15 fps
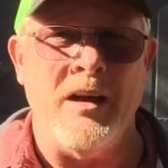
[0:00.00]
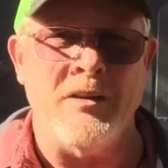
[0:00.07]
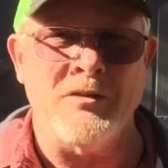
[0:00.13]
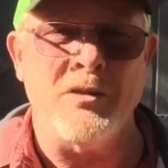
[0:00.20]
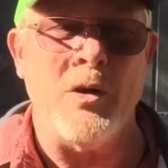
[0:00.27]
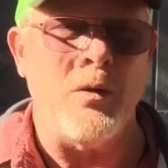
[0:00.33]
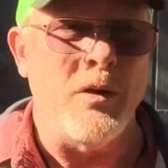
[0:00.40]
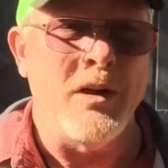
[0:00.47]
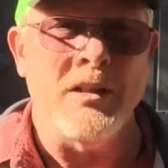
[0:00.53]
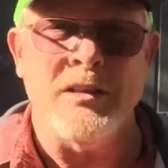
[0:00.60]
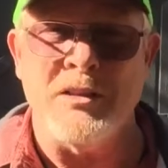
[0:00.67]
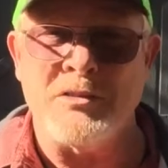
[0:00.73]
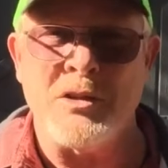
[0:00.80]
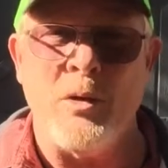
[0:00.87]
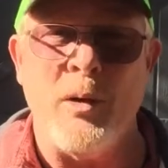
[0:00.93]
So
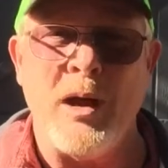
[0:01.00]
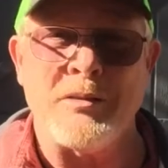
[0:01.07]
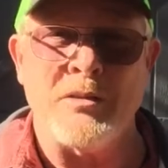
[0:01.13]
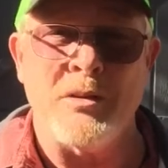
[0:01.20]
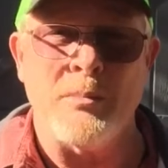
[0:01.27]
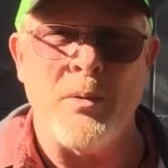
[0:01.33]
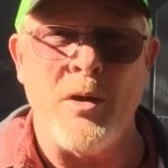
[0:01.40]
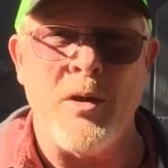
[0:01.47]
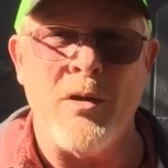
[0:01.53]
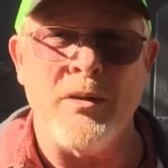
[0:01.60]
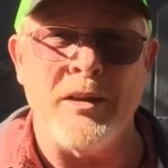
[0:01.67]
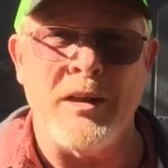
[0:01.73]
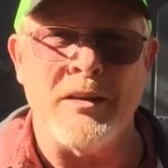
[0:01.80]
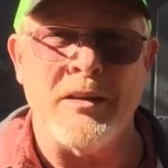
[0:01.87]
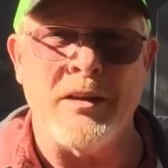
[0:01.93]
let's go out to the barn
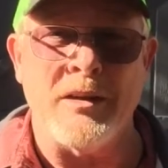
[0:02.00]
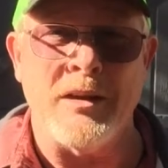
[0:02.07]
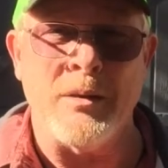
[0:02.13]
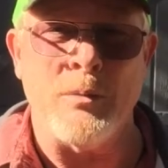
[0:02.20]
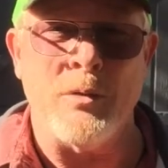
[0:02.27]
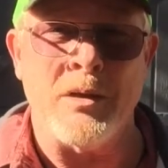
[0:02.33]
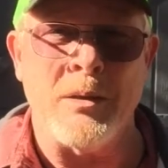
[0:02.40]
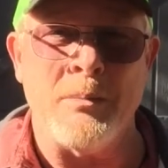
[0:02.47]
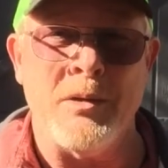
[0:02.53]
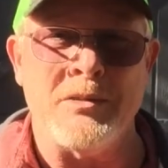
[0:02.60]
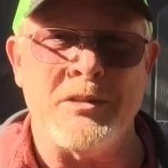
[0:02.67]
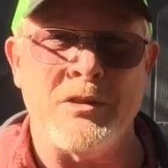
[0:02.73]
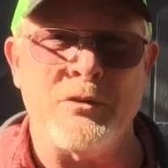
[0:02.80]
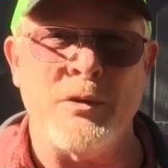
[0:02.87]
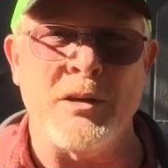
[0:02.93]
and we'll get
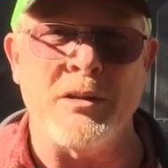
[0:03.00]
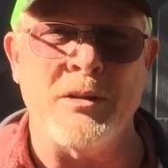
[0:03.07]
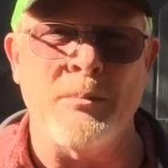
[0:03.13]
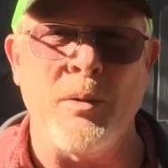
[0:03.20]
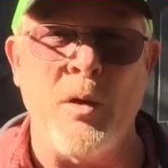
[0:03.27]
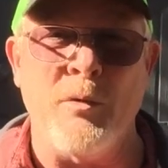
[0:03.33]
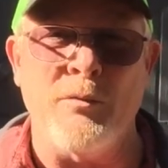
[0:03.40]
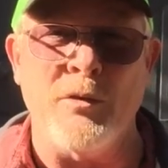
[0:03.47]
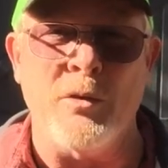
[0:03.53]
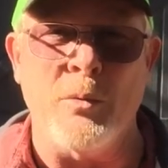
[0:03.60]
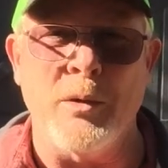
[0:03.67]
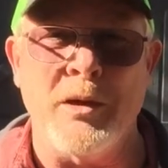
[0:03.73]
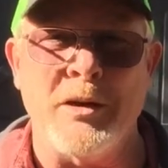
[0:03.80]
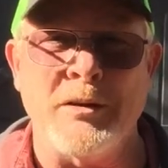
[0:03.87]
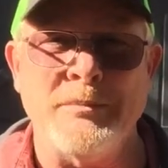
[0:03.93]
busy treating the boat for the
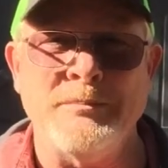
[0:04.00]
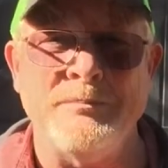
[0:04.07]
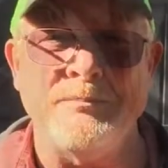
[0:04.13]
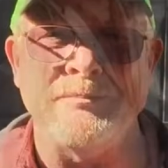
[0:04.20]
winter.